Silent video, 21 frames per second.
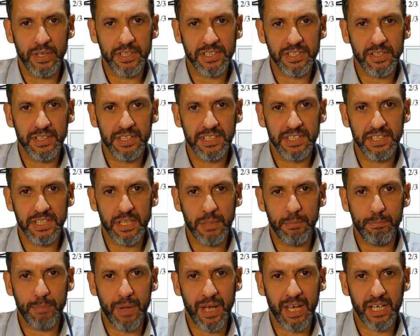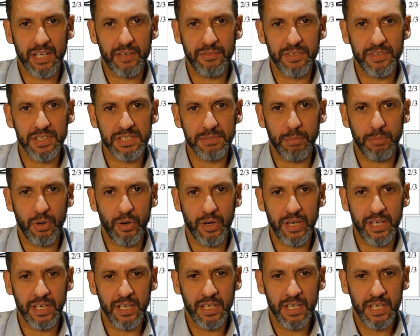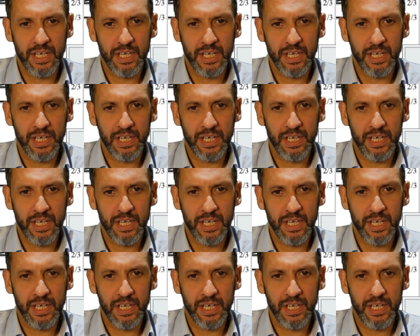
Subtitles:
So this is the back of the spine,